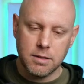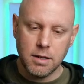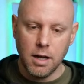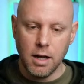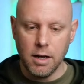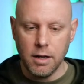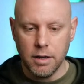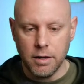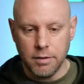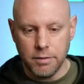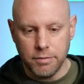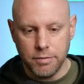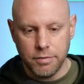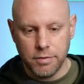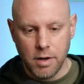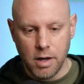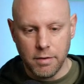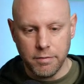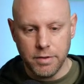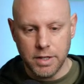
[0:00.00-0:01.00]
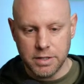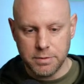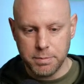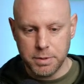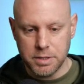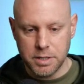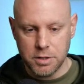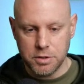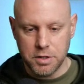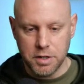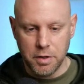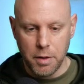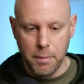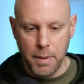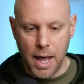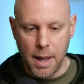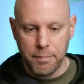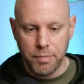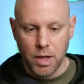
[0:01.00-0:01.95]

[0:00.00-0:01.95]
of this position in the map,